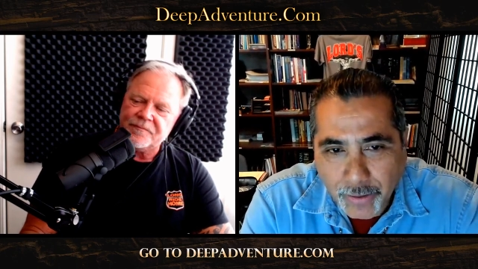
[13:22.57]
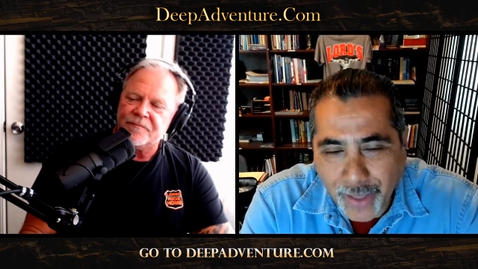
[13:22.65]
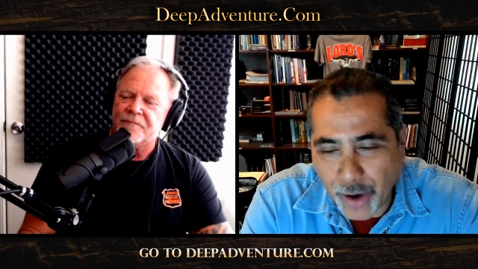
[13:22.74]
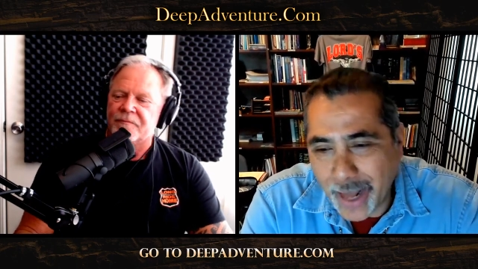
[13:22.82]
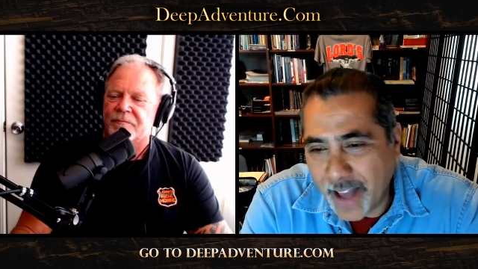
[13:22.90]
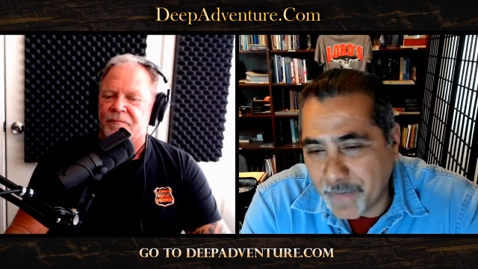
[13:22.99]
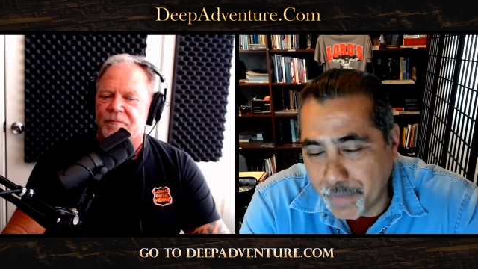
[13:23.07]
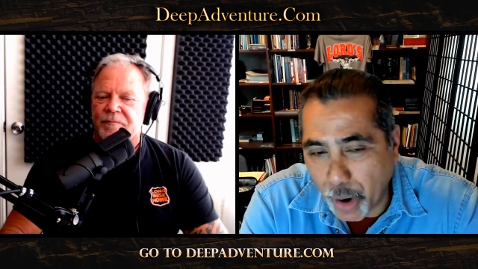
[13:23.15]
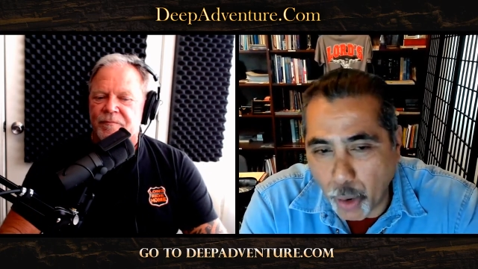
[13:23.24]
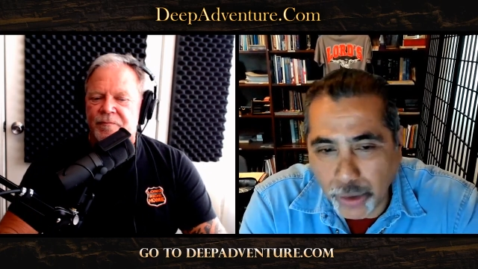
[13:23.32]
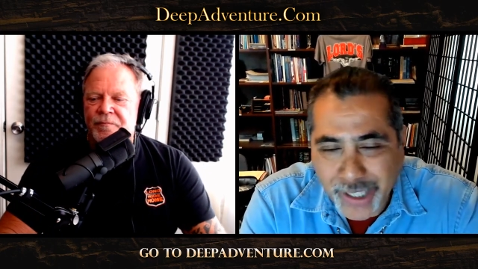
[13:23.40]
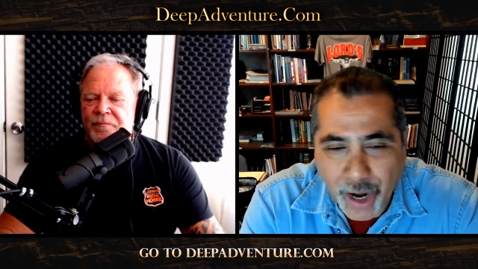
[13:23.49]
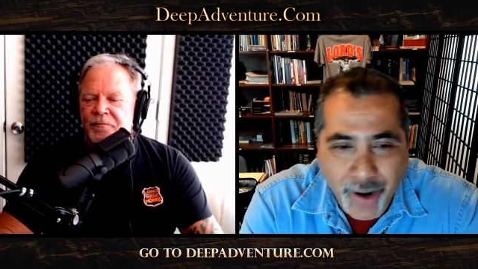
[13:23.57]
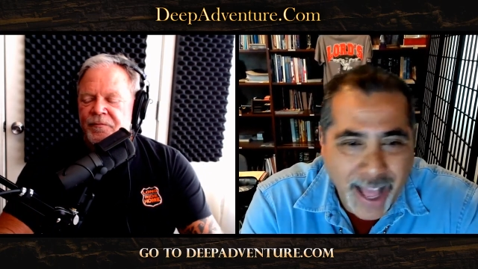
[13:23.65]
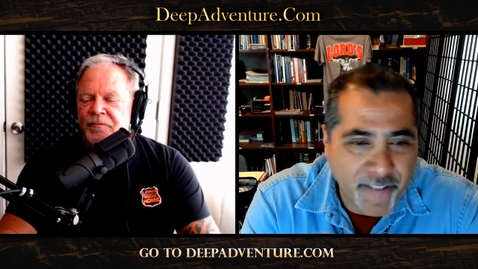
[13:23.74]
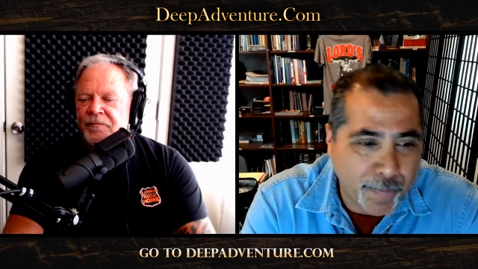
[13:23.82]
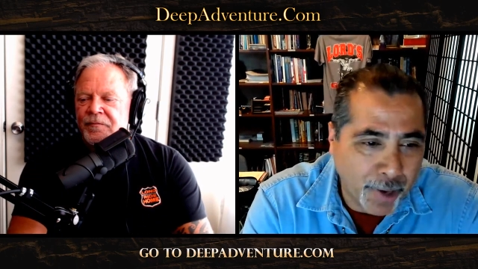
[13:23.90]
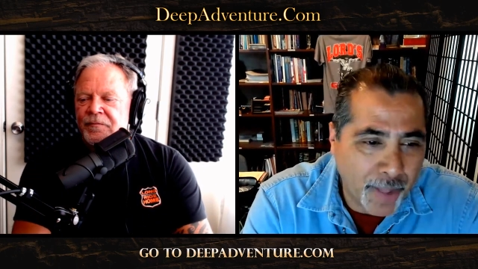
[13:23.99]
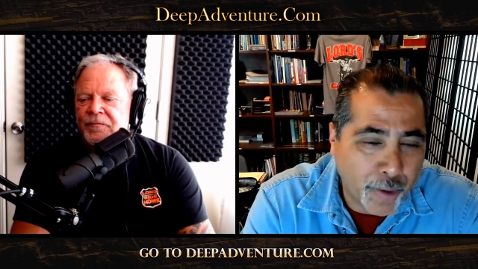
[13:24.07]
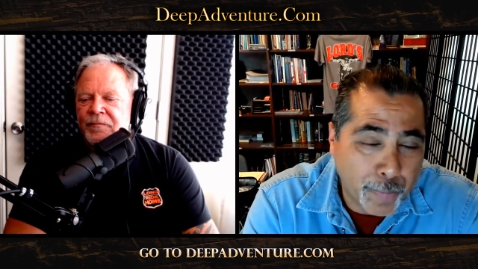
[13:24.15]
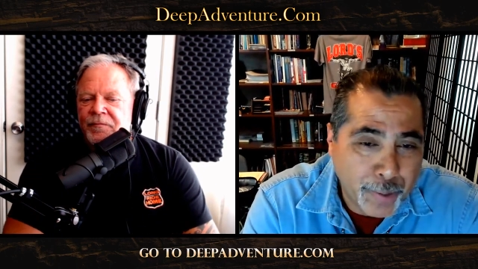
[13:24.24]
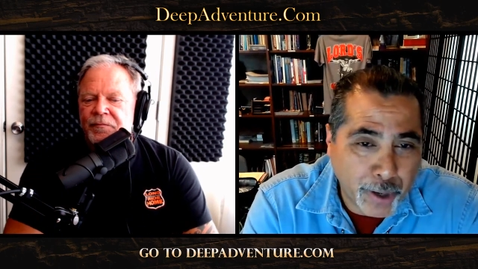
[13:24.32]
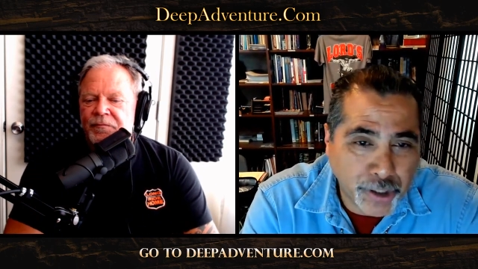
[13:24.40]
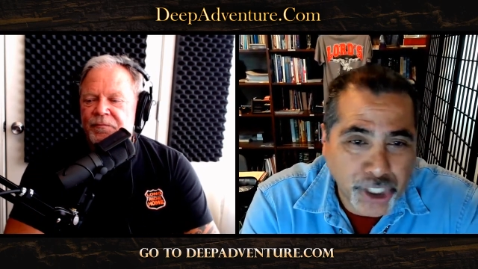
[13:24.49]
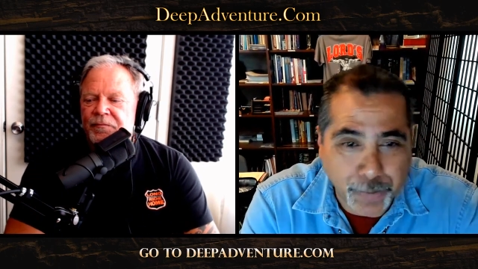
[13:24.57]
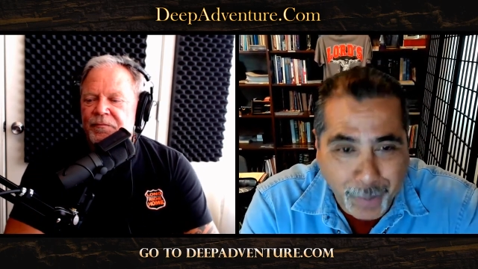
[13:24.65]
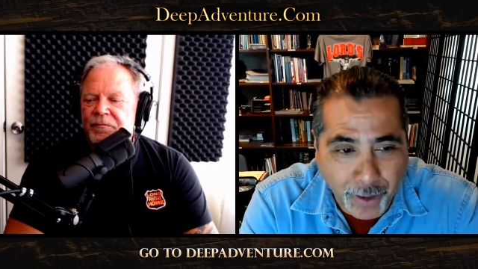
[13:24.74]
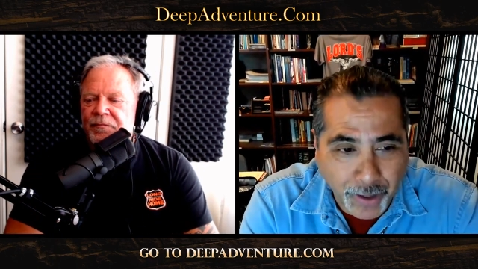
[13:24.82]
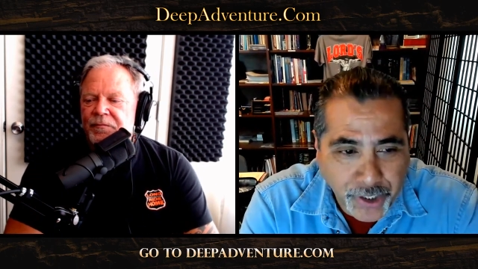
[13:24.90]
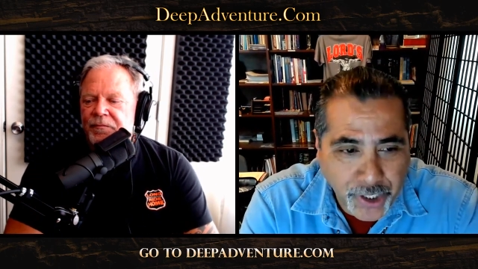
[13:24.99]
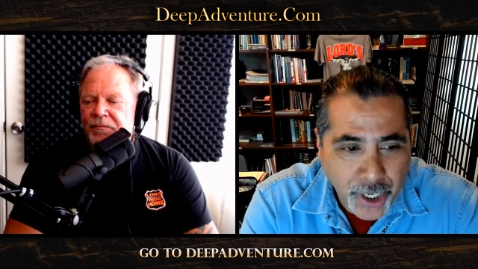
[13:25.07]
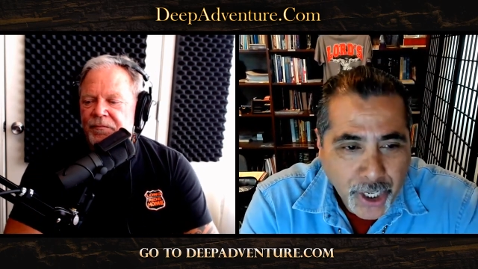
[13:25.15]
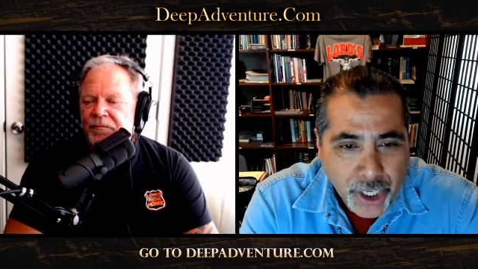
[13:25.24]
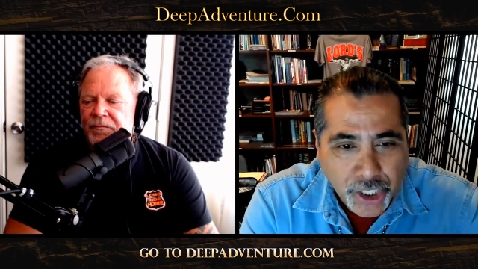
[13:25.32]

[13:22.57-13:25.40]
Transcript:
Speaker 1: They don't have bones. They don't have blood. They're pure spirits.